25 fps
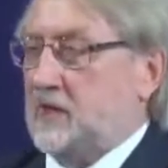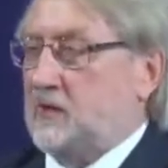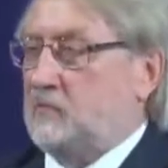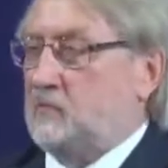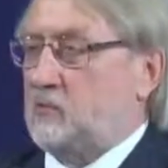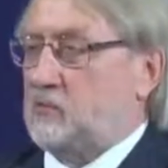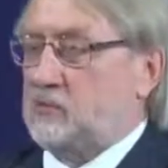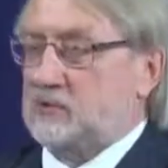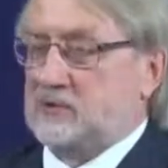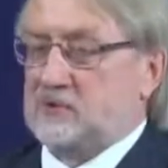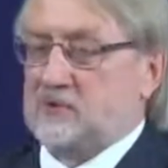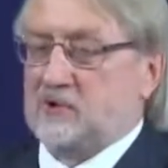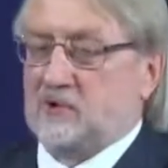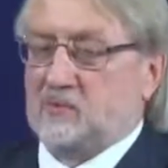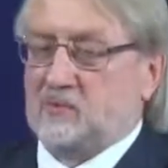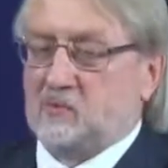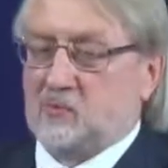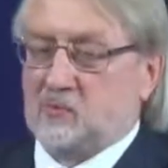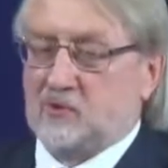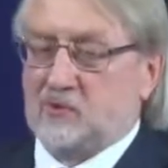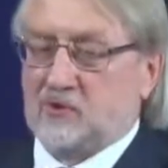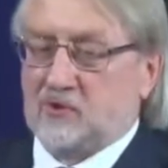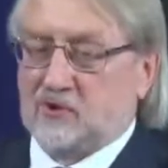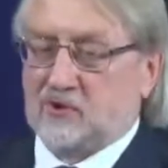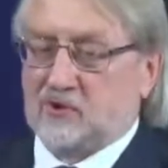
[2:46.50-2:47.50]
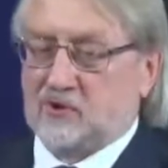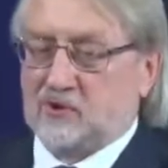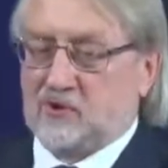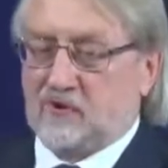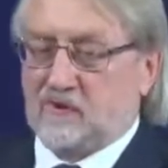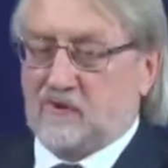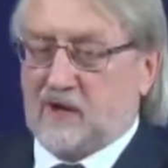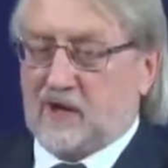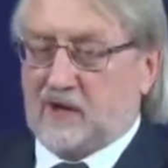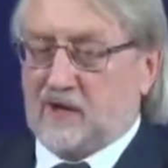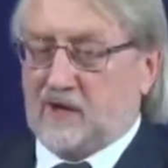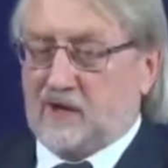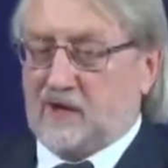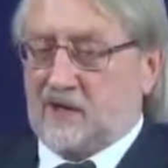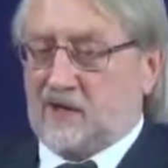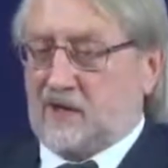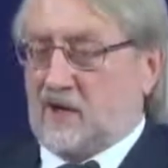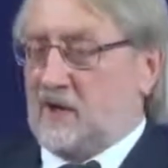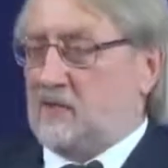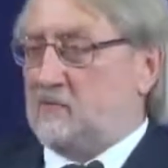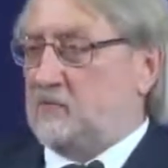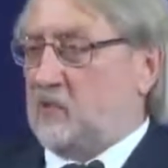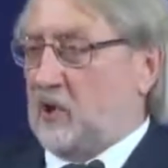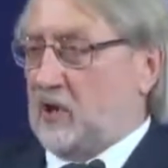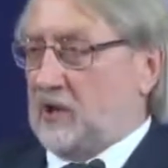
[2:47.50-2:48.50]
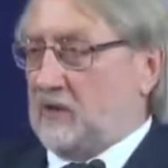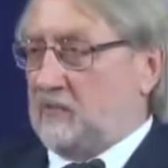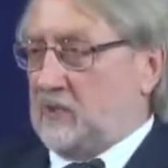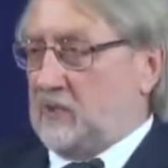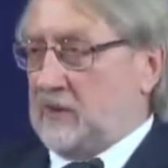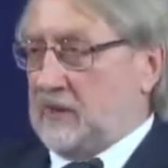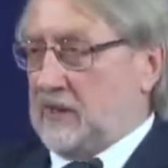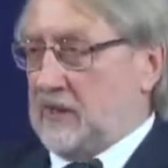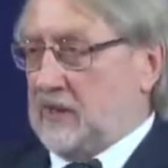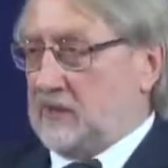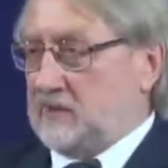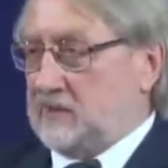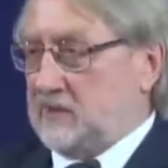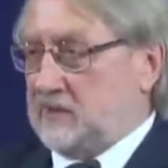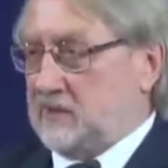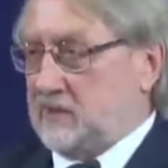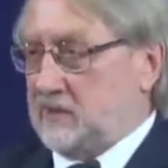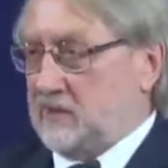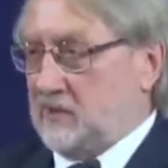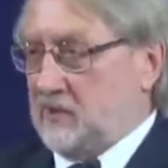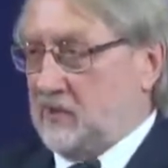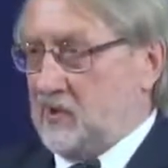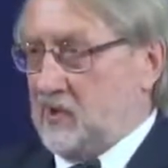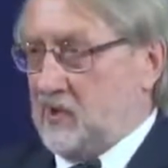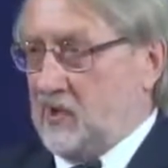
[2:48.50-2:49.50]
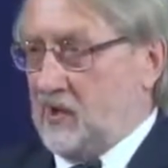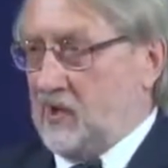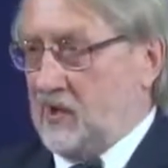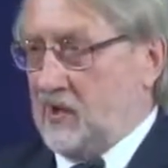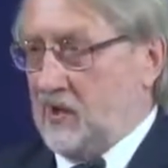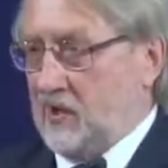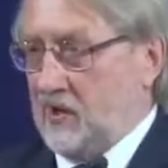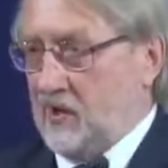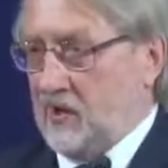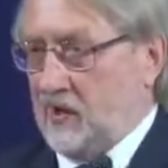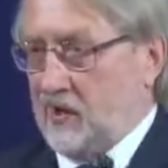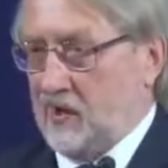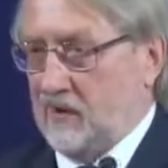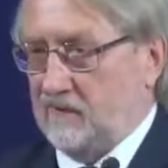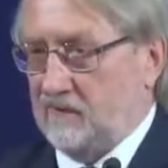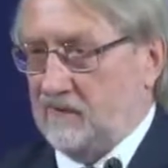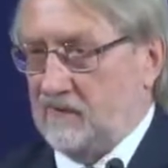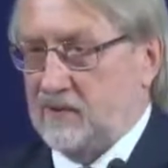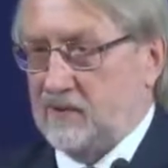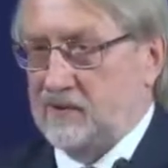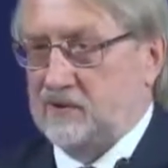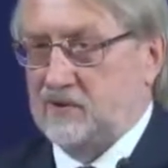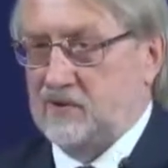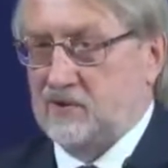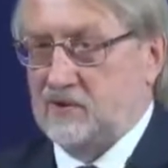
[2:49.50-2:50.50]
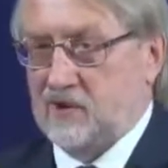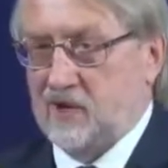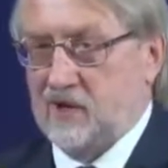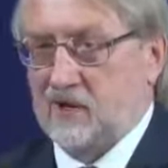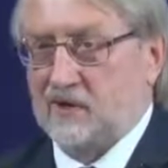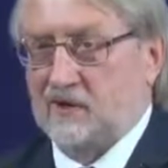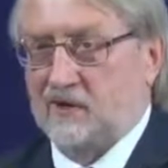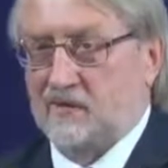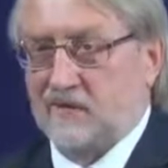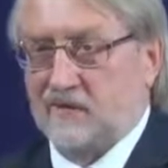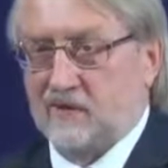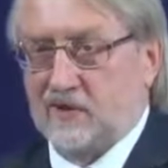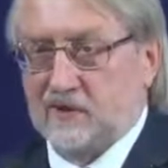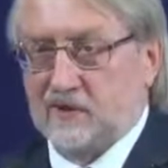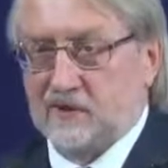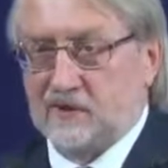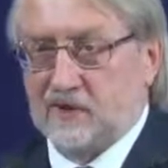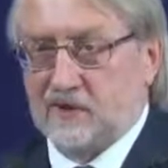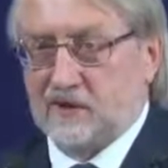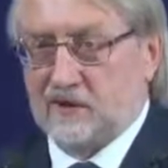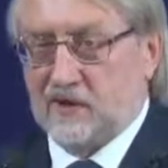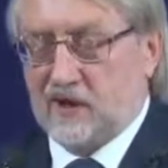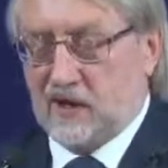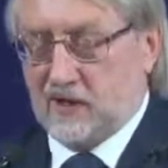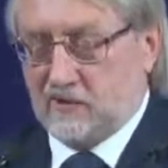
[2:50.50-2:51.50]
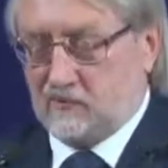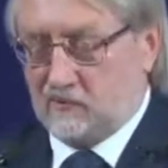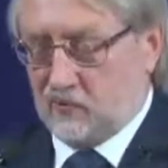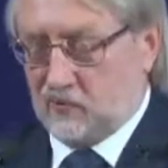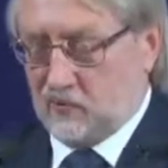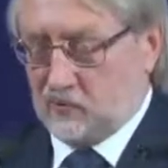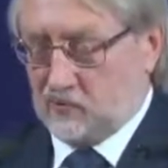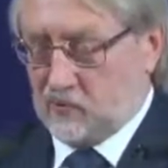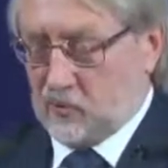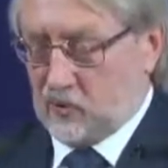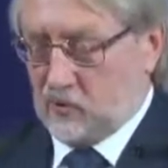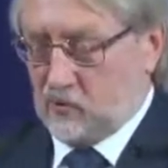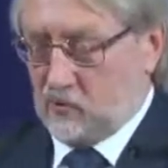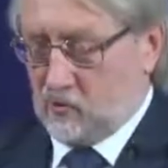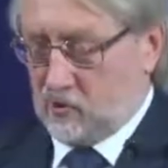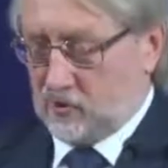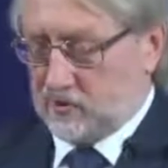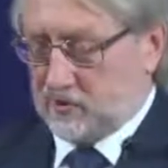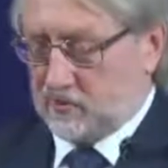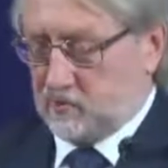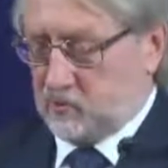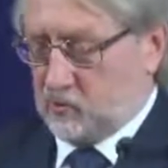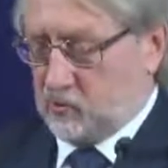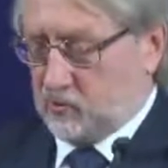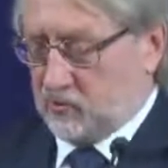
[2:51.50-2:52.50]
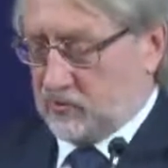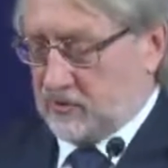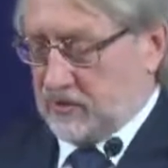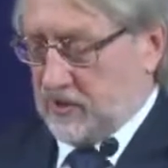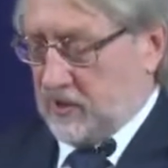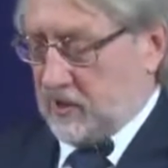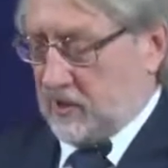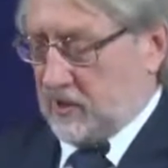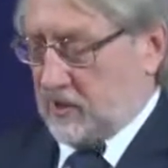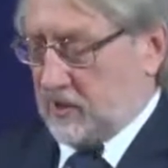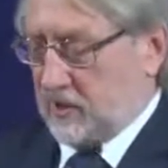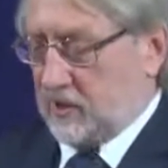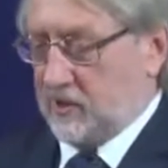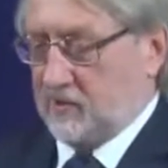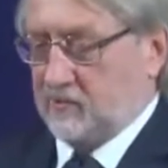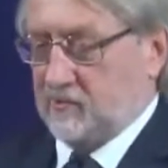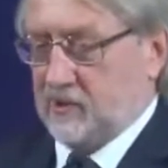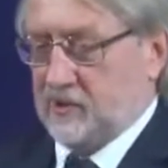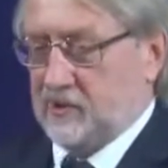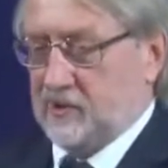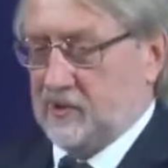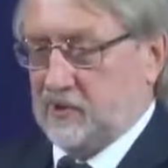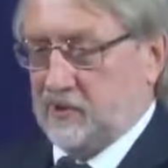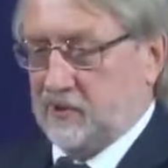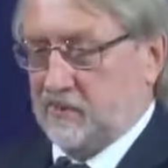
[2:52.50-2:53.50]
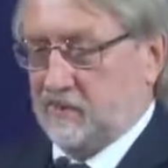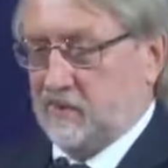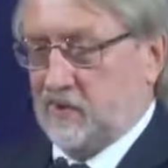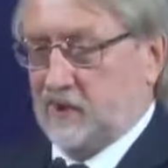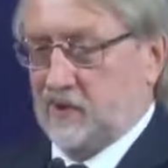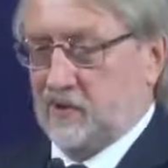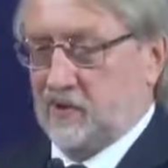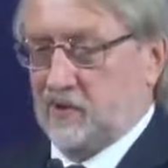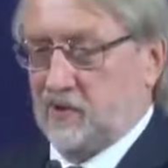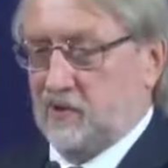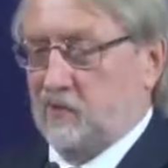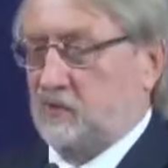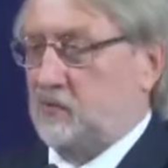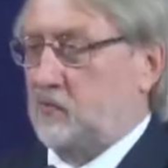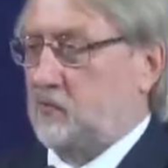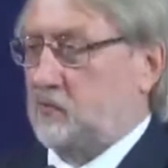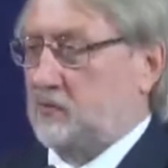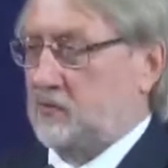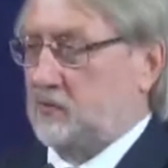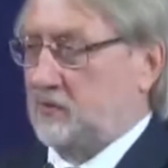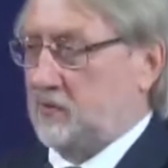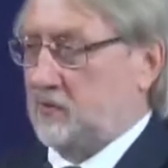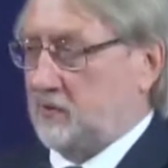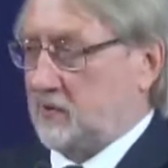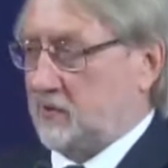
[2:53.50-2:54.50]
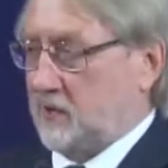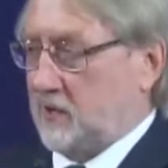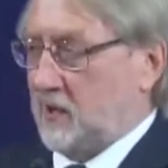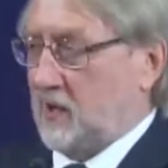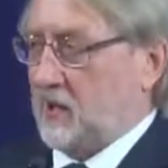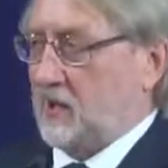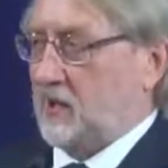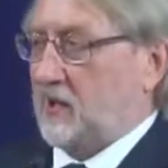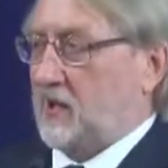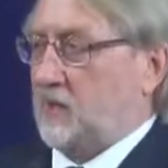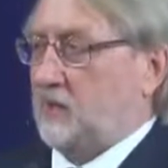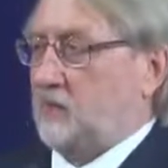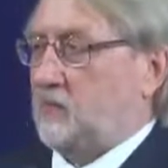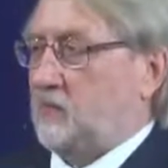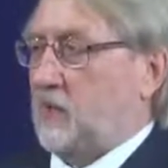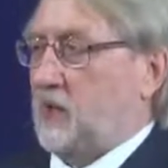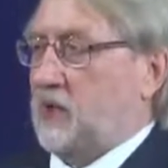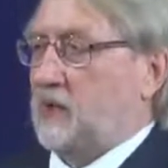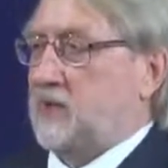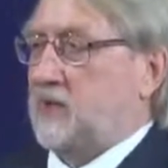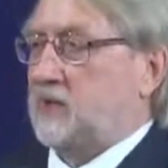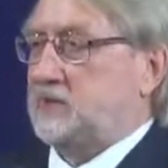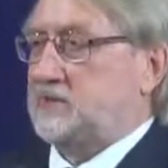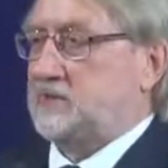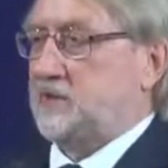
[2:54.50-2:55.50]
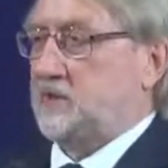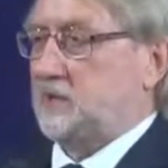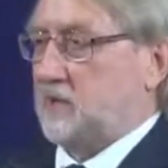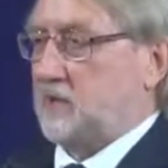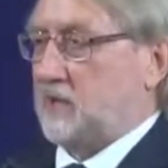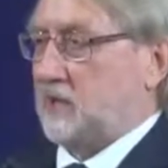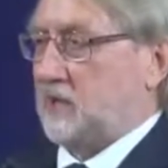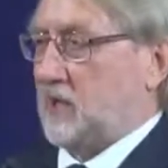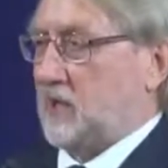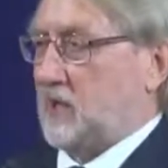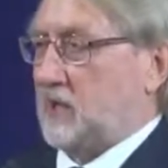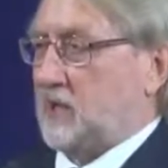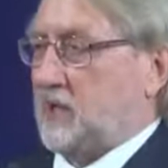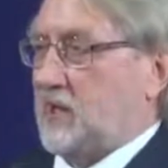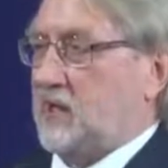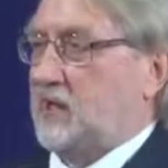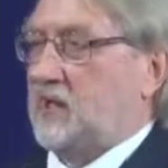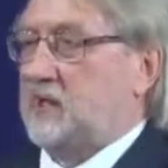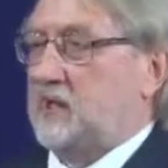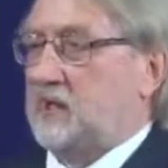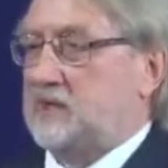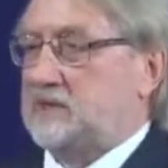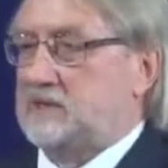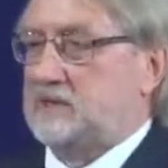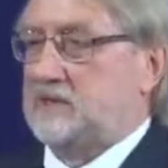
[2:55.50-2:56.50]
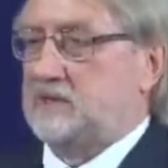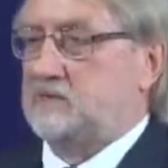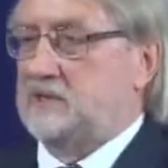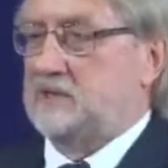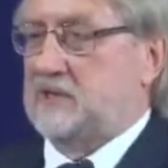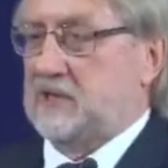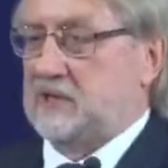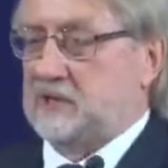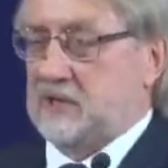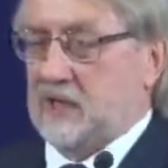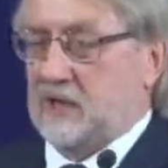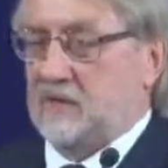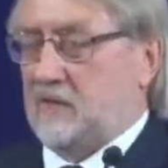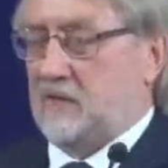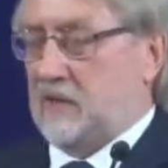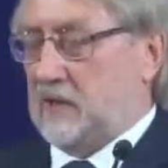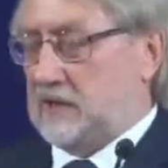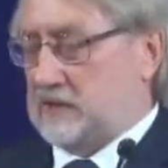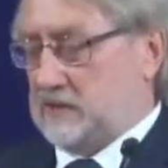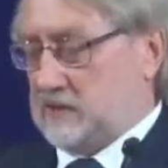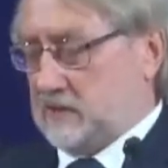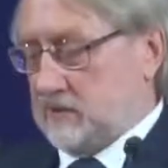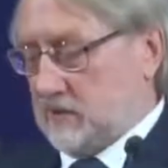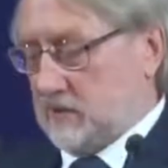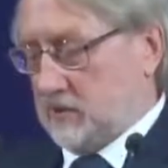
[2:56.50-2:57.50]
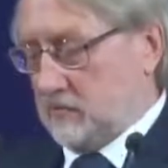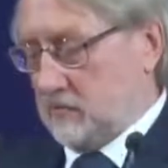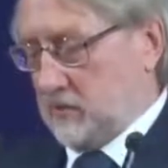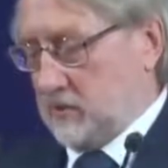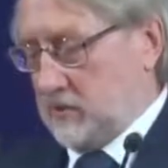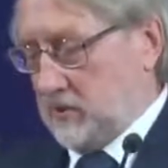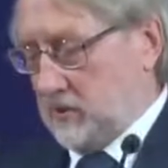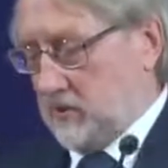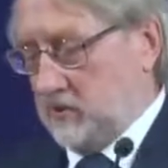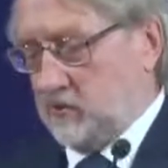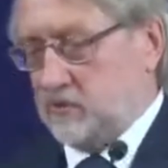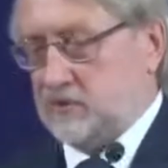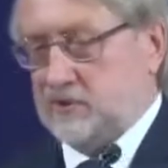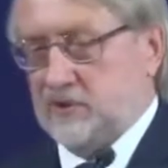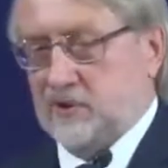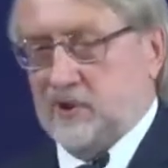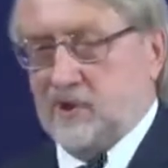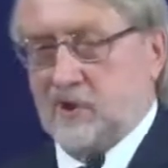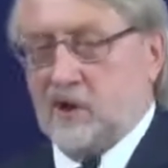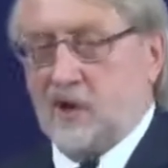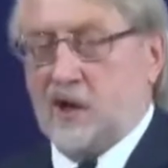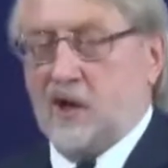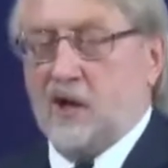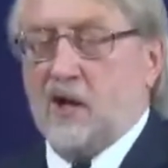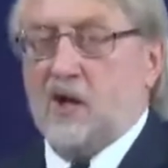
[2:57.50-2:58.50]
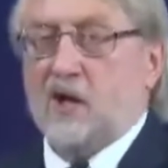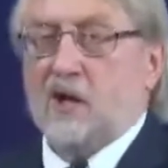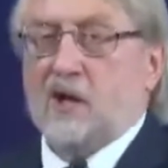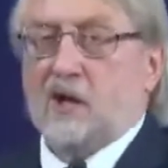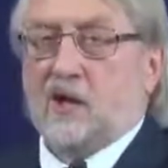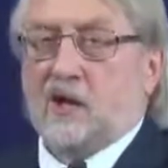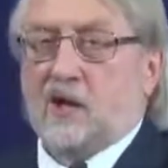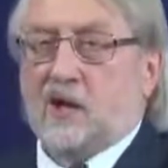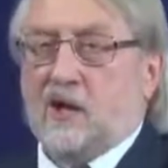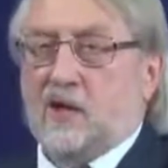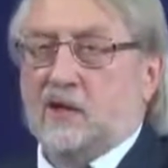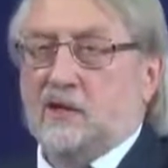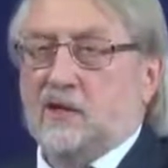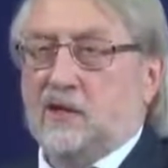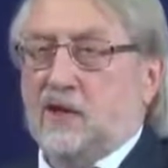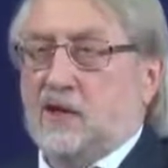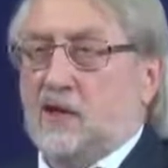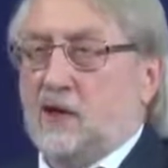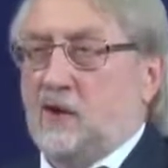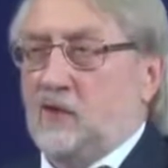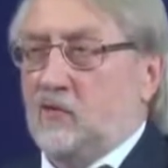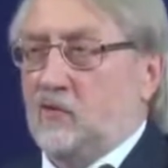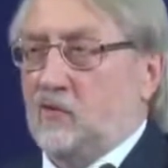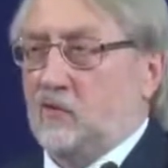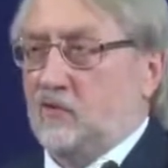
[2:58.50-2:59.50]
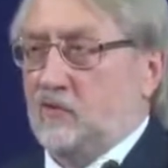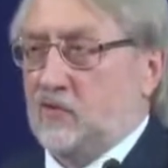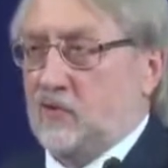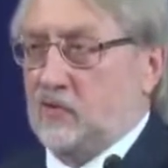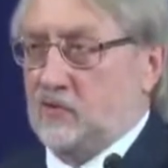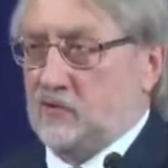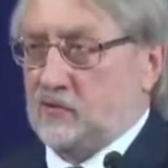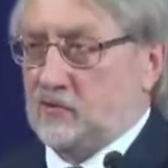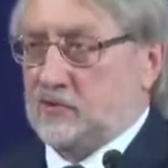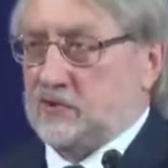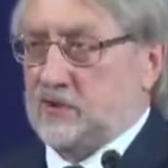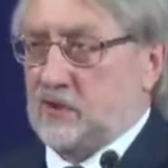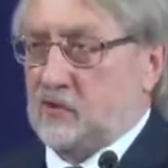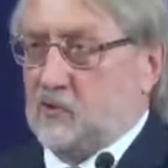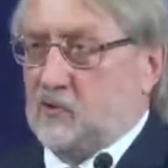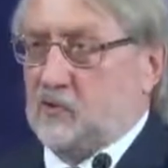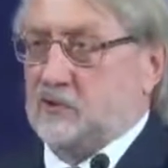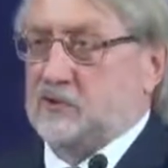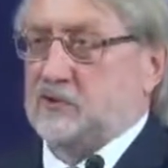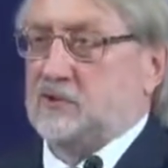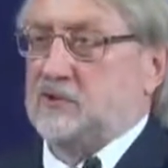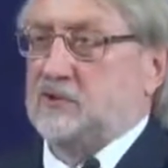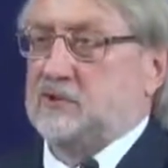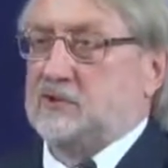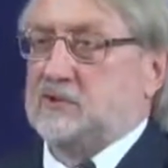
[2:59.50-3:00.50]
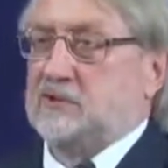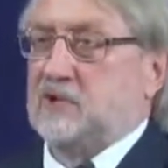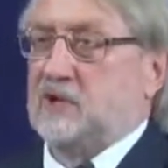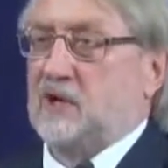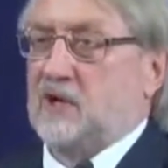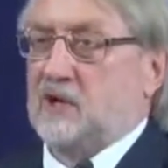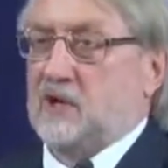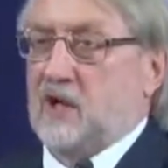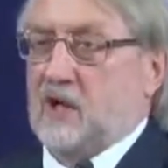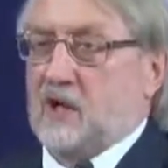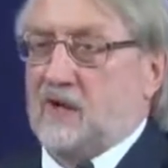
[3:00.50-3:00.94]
can be 10 years old, they will live up to 75 years. And we can say that in 75 years, we can say, or will be able to say, that